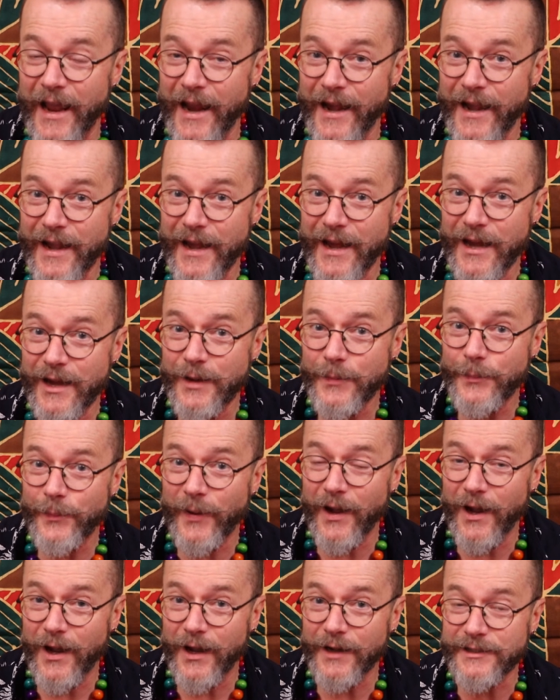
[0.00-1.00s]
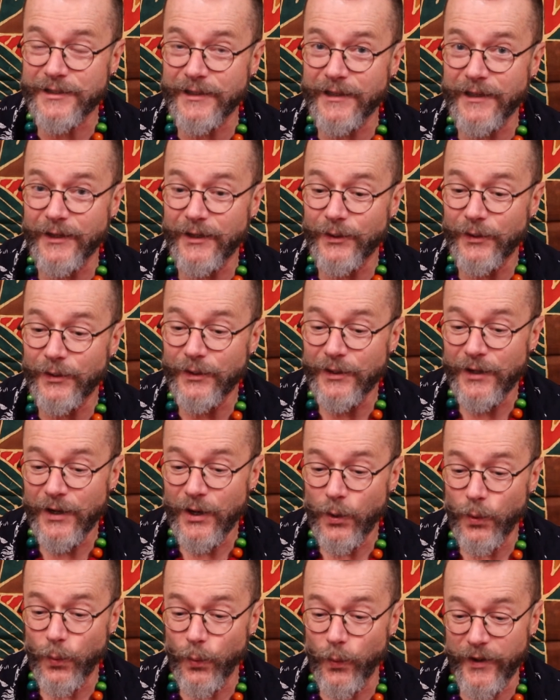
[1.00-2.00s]
any party
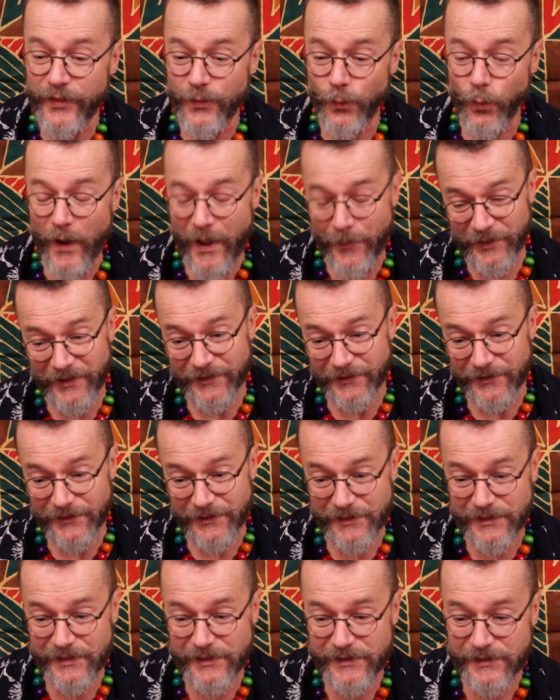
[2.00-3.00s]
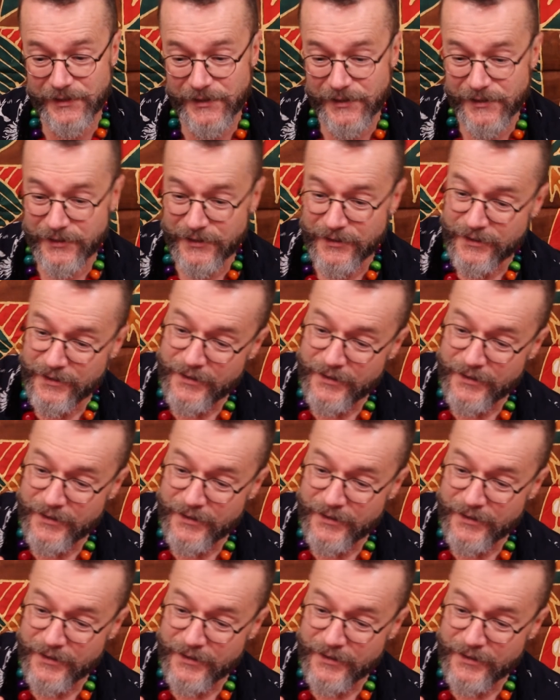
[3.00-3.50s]
with weapons.